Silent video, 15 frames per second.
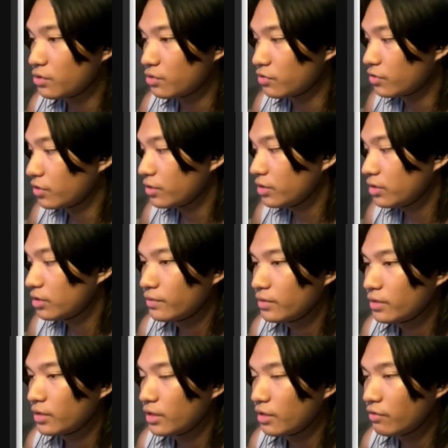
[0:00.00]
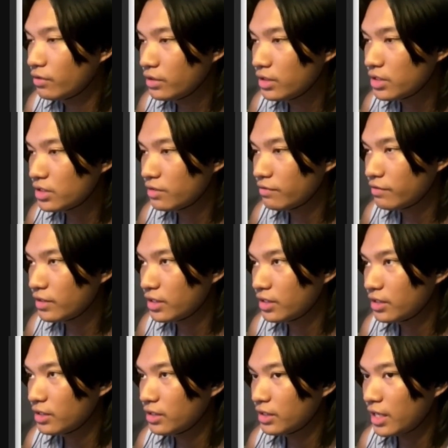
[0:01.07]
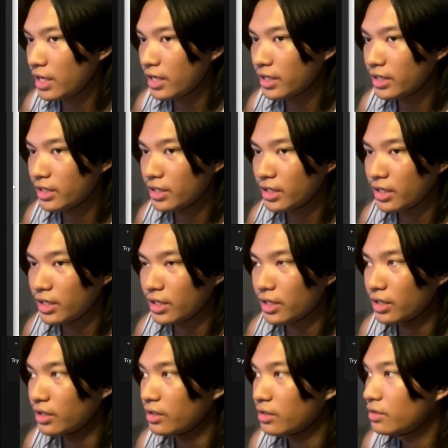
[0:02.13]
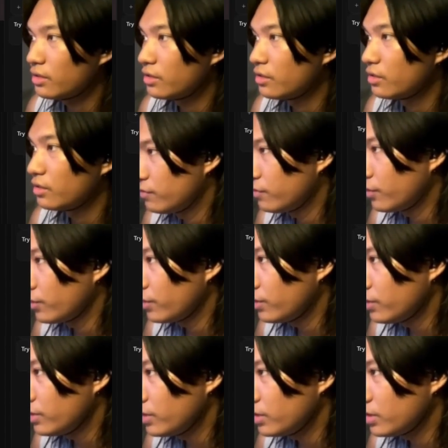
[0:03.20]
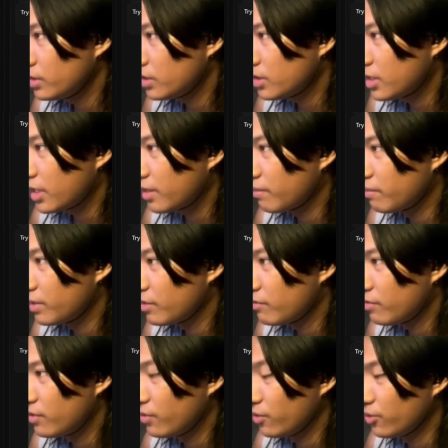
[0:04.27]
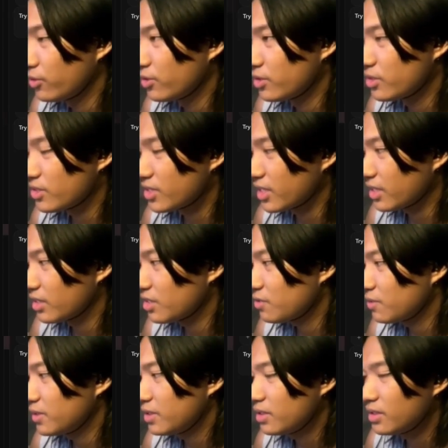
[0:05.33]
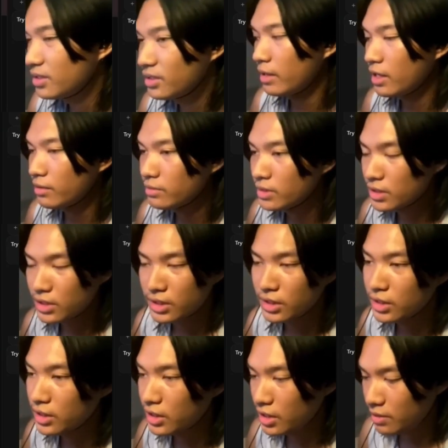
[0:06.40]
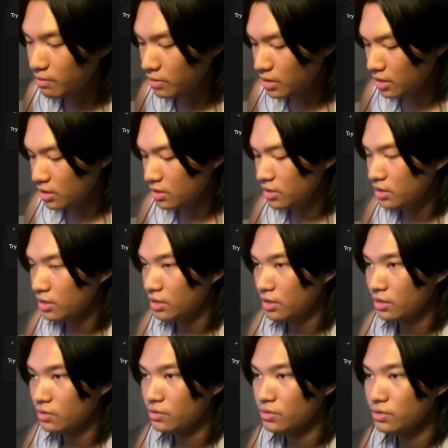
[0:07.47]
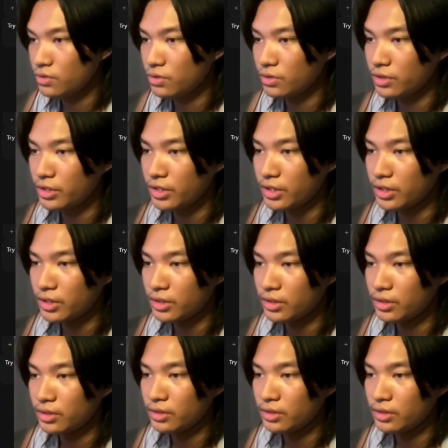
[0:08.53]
vault. A vault is something like a folder, just like a big folder, just like this one. I'm just gonna name this tutorial,